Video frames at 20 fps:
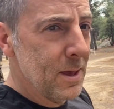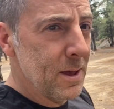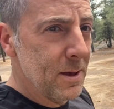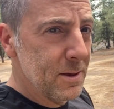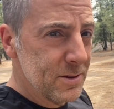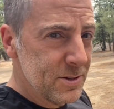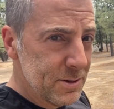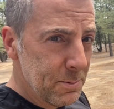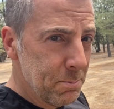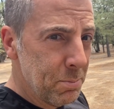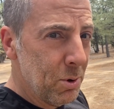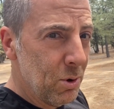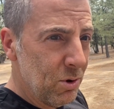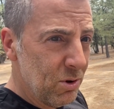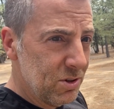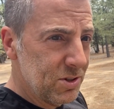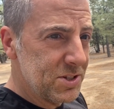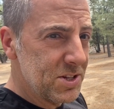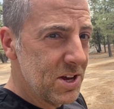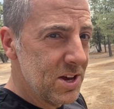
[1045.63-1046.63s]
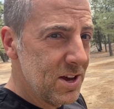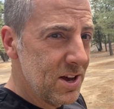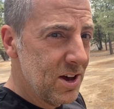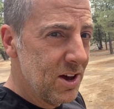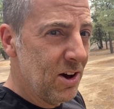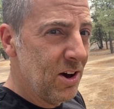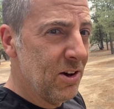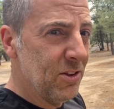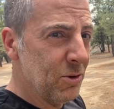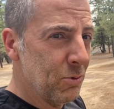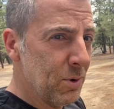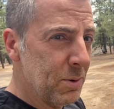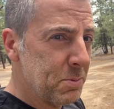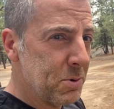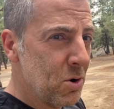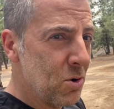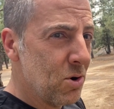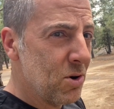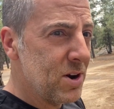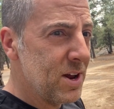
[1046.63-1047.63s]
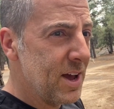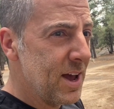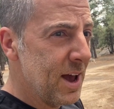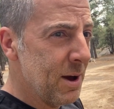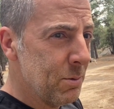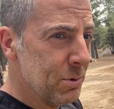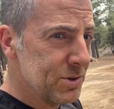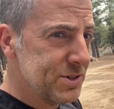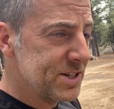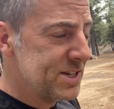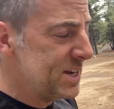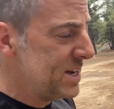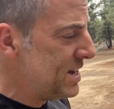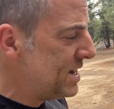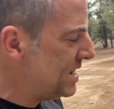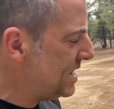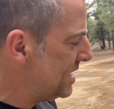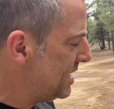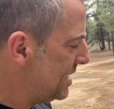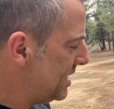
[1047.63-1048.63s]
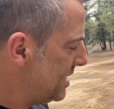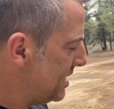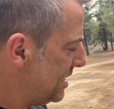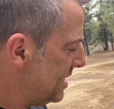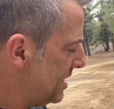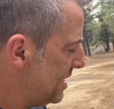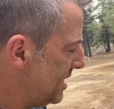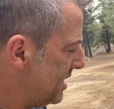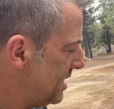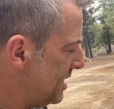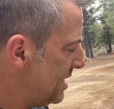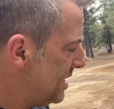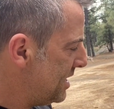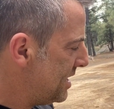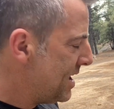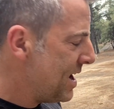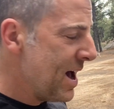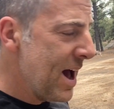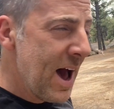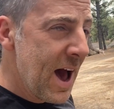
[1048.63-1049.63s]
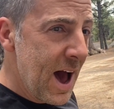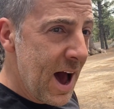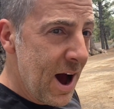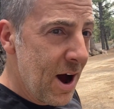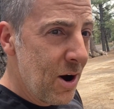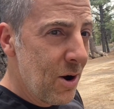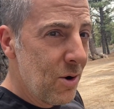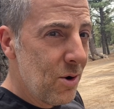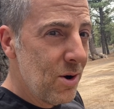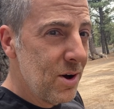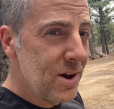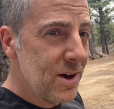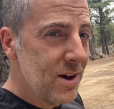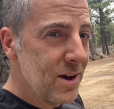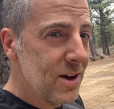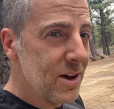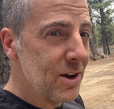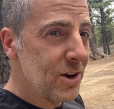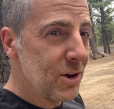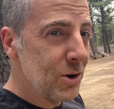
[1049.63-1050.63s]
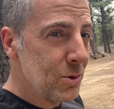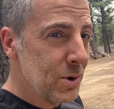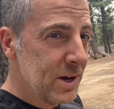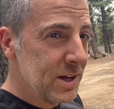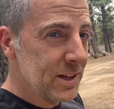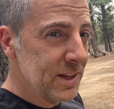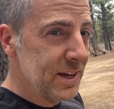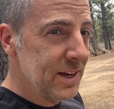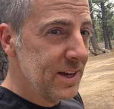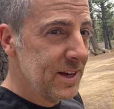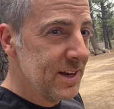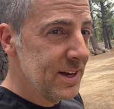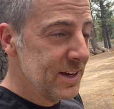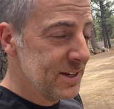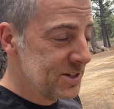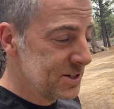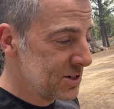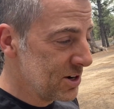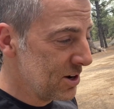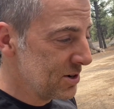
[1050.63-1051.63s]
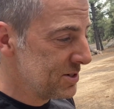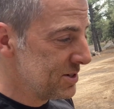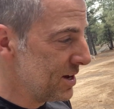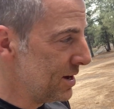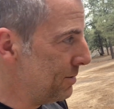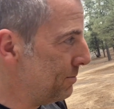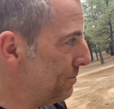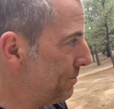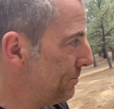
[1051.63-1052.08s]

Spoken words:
some pulls on the ripcord and we'll see how quickly it starts up.